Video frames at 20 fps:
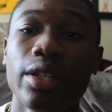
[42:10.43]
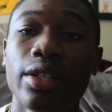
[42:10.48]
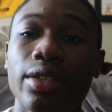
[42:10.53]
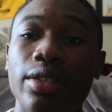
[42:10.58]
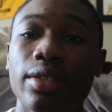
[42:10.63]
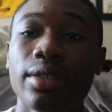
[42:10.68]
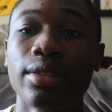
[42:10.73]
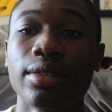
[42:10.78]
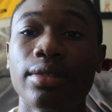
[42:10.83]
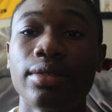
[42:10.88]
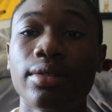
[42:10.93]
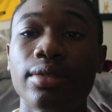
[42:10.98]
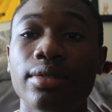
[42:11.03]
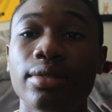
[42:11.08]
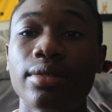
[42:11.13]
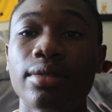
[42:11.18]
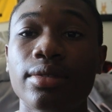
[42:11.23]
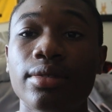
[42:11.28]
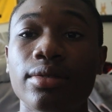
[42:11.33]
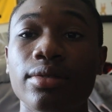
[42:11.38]
going to,
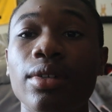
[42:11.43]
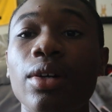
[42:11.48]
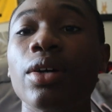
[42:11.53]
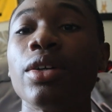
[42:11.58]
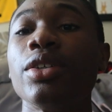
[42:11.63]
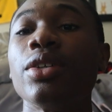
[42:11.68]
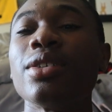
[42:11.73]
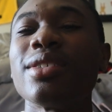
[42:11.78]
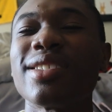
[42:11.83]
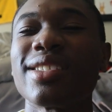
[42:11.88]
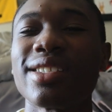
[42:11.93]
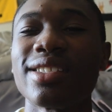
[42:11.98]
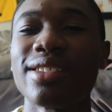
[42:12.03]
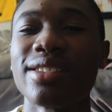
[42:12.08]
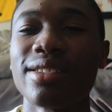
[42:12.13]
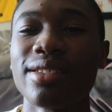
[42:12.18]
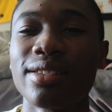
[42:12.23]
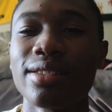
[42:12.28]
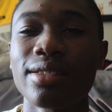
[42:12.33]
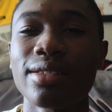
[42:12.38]
well, you'll
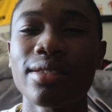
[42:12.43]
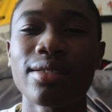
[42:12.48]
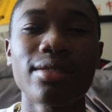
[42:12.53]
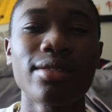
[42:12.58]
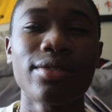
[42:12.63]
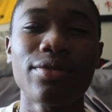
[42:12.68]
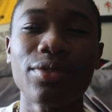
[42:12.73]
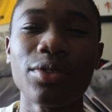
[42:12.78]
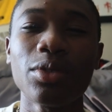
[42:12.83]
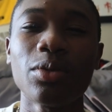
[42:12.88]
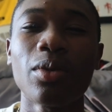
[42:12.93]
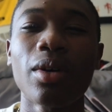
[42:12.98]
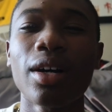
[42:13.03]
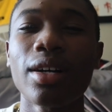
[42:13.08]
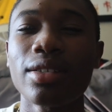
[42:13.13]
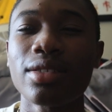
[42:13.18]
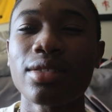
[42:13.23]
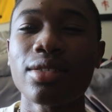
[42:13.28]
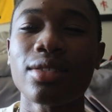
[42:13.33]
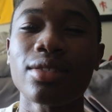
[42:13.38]
see if you
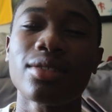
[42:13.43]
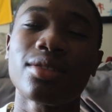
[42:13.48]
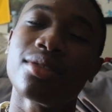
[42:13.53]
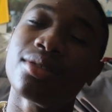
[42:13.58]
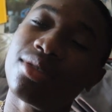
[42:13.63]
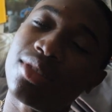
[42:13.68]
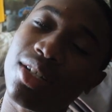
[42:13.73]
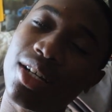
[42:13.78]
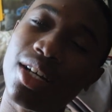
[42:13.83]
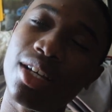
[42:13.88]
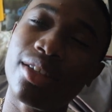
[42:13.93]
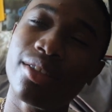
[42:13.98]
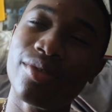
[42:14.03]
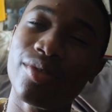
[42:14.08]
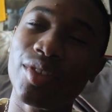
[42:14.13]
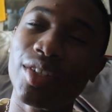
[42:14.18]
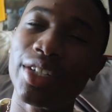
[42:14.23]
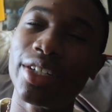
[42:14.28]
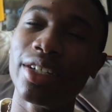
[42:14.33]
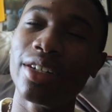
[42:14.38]
watched the other
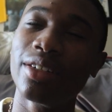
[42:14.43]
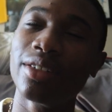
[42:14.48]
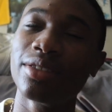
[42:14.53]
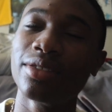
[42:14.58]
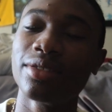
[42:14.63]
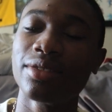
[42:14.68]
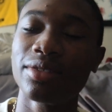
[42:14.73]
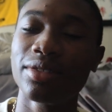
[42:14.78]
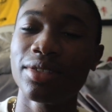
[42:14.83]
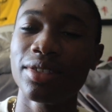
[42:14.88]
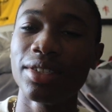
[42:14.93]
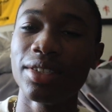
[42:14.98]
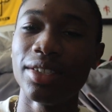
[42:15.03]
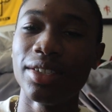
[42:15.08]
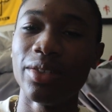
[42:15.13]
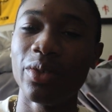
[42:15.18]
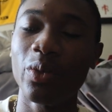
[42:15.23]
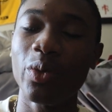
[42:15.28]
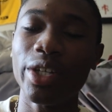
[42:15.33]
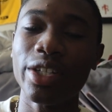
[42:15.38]
video,
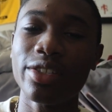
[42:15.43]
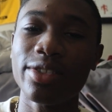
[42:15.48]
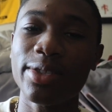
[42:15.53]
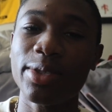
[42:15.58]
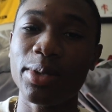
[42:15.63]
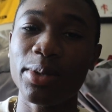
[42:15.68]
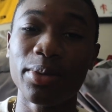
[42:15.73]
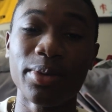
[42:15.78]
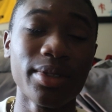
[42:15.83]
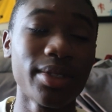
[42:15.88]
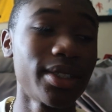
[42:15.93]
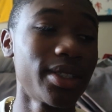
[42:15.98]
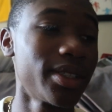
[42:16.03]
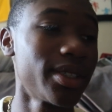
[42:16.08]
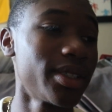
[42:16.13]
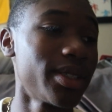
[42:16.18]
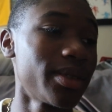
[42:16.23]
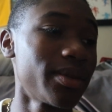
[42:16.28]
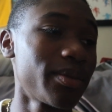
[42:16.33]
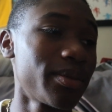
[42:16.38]
week two.
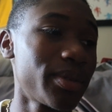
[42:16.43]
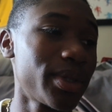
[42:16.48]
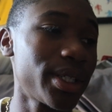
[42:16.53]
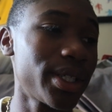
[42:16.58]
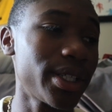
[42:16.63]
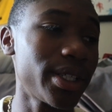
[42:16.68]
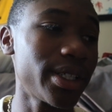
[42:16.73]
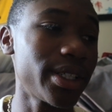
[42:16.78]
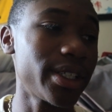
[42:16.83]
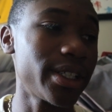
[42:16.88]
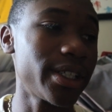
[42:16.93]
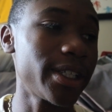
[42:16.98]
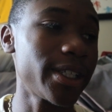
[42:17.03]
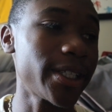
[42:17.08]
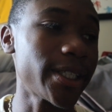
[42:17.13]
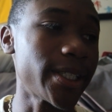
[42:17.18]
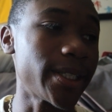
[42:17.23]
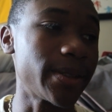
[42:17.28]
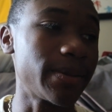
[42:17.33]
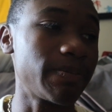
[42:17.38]
But
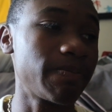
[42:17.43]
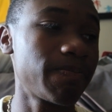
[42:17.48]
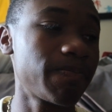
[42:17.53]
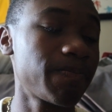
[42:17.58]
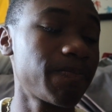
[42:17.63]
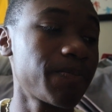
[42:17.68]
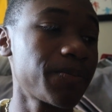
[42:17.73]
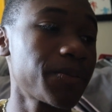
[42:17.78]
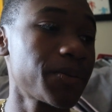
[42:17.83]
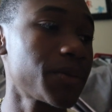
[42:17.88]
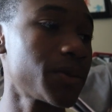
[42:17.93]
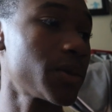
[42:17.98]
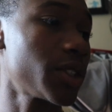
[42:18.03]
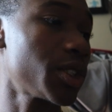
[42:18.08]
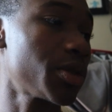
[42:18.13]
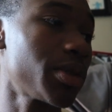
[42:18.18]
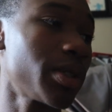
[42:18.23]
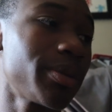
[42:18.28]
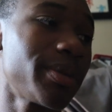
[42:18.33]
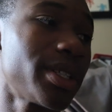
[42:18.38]
yeah,
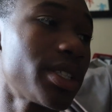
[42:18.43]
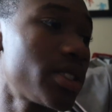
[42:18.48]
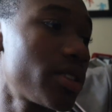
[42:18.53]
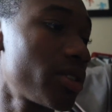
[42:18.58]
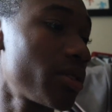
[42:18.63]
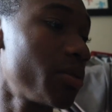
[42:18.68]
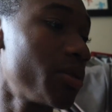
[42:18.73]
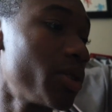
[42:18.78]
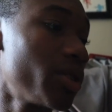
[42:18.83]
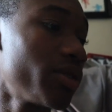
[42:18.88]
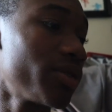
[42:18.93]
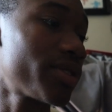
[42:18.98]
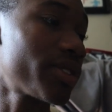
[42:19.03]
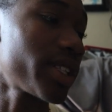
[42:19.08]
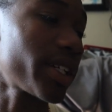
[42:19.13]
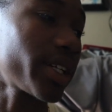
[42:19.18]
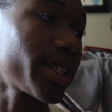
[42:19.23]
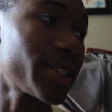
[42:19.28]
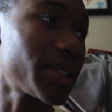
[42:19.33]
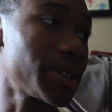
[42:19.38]
it's pretty much the move
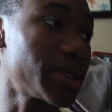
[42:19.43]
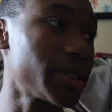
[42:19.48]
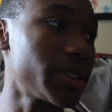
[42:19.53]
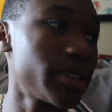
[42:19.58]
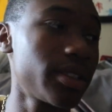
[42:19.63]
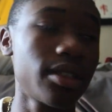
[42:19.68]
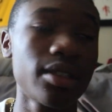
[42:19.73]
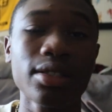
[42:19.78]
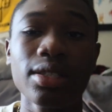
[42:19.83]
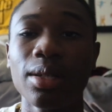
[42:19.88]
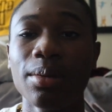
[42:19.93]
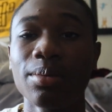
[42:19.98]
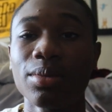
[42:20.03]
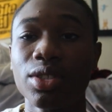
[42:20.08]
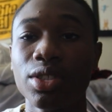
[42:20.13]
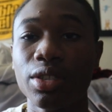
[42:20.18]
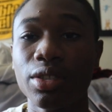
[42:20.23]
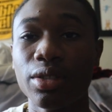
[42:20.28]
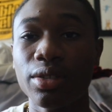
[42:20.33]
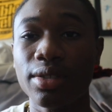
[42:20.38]
today. Something
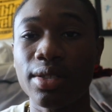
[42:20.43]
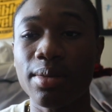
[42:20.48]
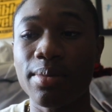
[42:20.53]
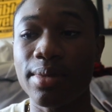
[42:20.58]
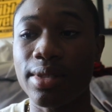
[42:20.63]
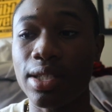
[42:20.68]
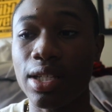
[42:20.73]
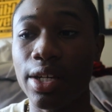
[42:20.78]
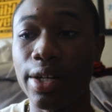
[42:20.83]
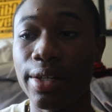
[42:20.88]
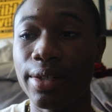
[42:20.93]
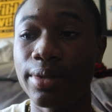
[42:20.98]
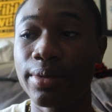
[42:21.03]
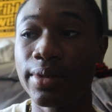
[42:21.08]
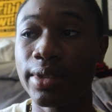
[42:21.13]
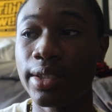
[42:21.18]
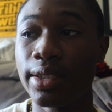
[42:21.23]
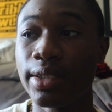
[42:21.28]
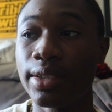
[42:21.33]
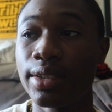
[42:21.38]
chill, something slight.
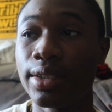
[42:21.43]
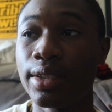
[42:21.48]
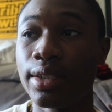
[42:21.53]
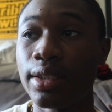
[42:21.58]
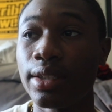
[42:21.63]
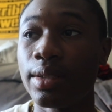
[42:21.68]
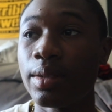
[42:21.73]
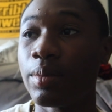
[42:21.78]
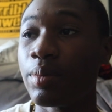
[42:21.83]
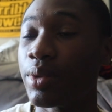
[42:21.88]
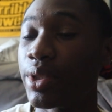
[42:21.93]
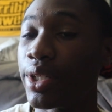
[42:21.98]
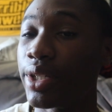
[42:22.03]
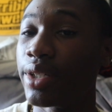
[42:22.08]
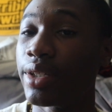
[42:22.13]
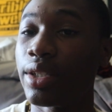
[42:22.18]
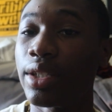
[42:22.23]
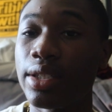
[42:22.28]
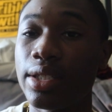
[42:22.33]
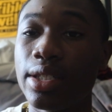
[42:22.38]
But
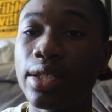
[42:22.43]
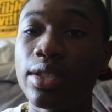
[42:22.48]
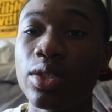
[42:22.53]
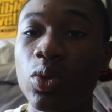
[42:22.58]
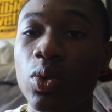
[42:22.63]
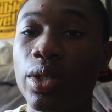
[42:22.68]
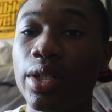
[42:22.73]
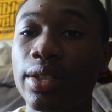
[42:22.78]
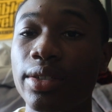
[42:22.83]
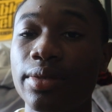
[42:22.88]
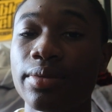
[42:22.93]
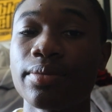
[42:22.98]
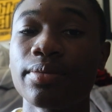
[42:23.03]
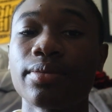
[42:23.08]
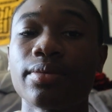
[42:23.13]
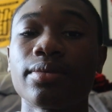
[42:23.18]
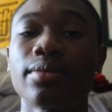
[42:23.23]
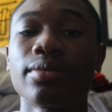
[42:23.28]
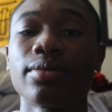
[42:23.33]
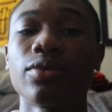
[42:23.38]
yeah, let's get to work.
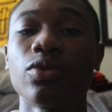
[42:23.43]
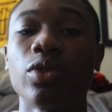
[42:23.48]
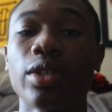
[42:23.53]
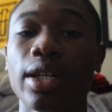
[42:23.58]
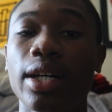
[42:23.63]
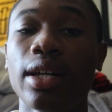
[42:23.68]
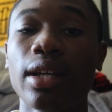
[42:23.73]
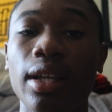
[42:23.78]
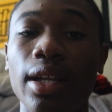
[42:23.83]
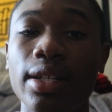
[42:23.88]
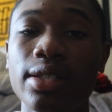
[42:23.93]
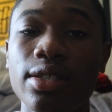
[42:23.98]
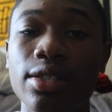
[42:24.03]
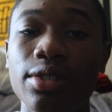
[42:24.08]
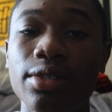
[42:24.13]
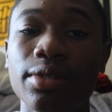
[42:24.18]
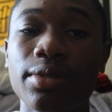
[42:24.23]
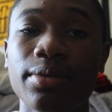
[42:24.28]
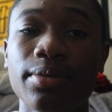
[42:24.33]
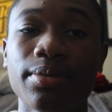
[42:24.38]
We got a lot to
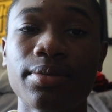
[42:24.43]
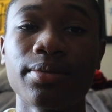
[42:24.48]
do.